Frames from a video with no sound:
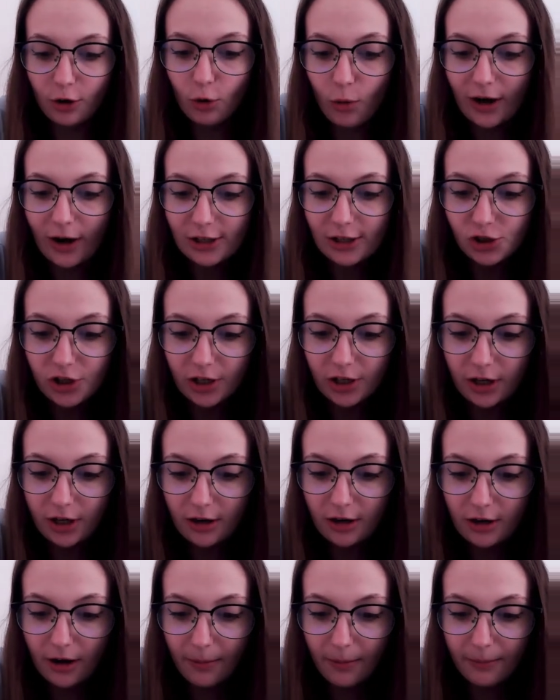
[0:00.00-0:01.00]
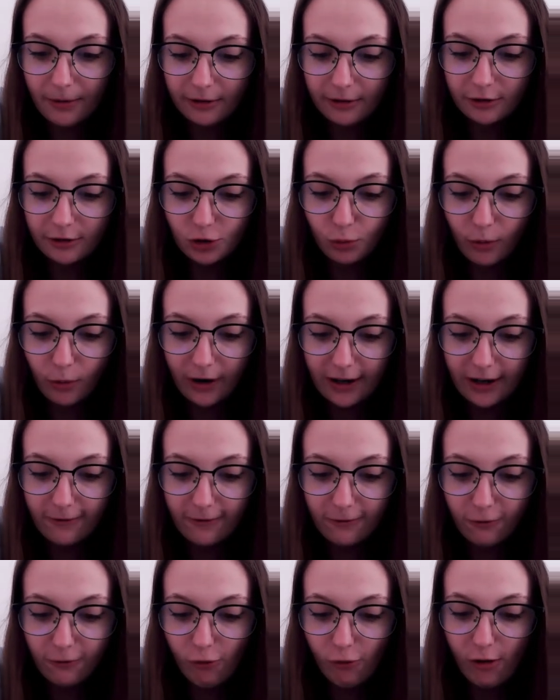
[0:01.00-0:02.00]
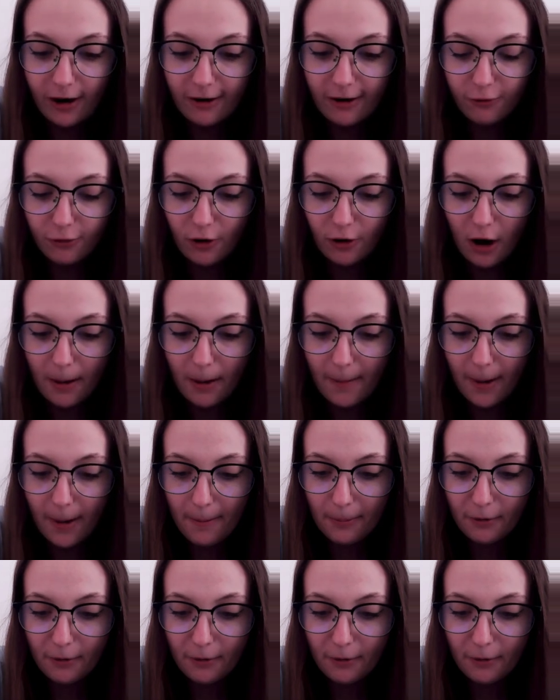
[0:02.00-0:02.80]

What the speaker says: question number 24 from